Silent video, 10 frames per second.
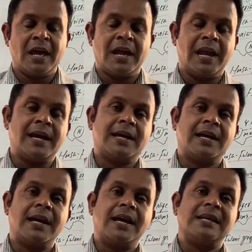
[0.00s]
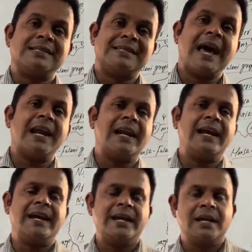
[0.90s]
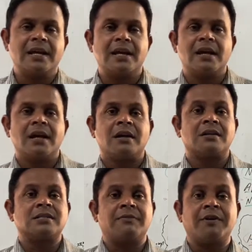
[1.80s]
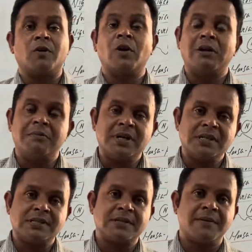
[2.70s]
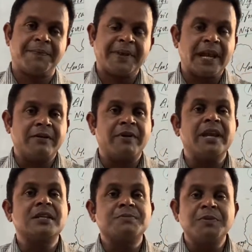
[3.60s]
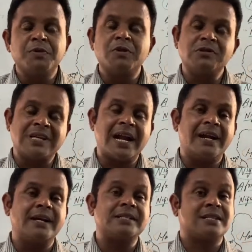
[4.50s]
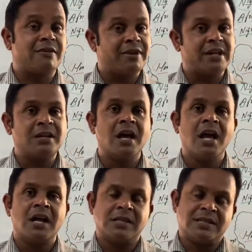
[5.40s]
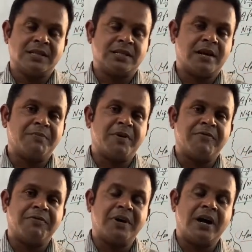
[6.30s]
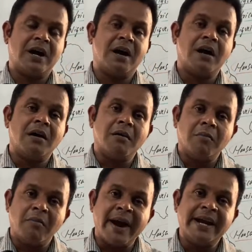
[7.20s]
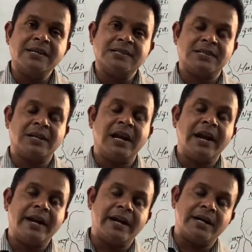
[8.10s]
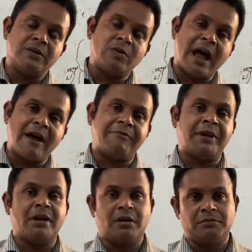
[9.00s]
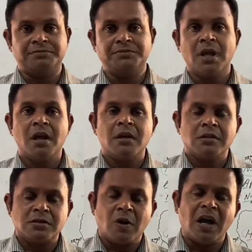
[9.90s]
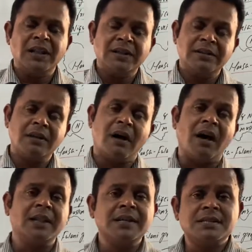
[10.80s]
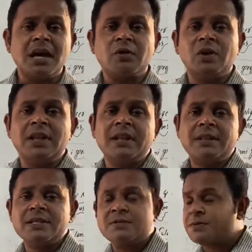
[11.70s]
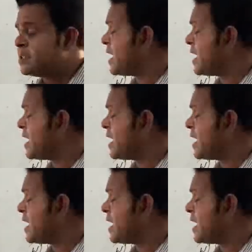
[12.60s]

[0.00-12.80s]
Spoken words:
like Stanley, Christopher Columbus, like various people who started discovering such type of mines related to Africa. So all these are only the things which they